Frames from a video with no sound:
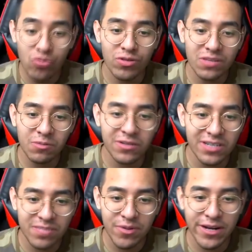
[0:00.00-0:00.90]
this
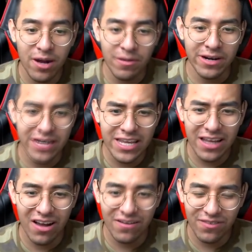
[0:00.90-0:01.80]
person is putting up a
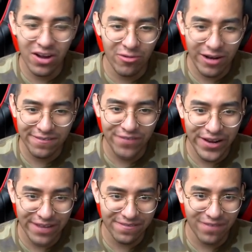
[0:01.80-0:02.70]
neon fly ride
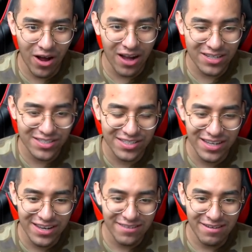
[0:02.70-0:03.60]
fennec fox.
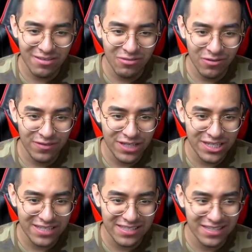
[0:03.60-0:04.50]
Now, I don't know if
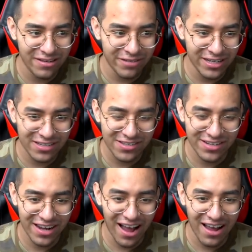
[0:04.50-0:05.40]
she's serious
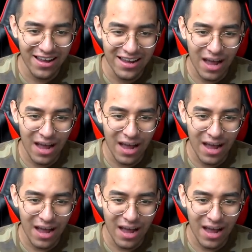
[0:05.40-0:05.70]
or not.